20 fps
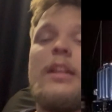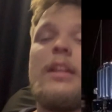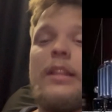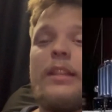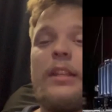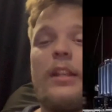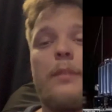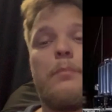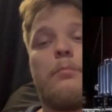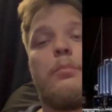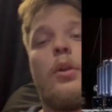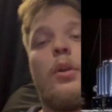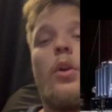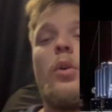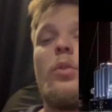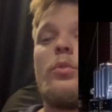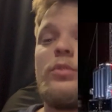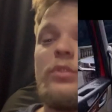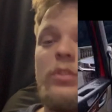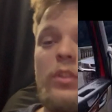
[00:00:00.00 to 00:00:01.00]
they're
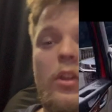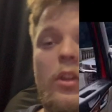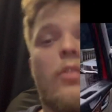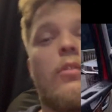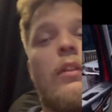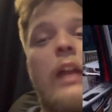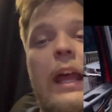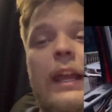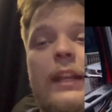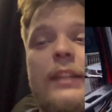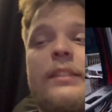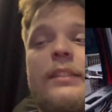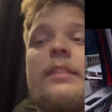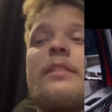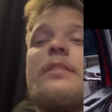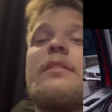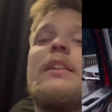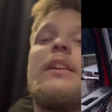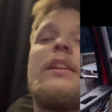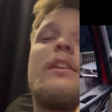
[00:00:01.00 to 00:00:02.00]
prone to cracks.
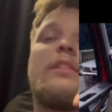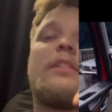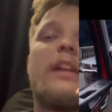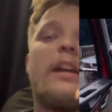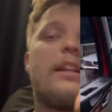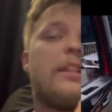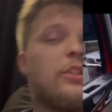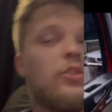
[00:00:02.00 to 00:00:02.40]
They are not as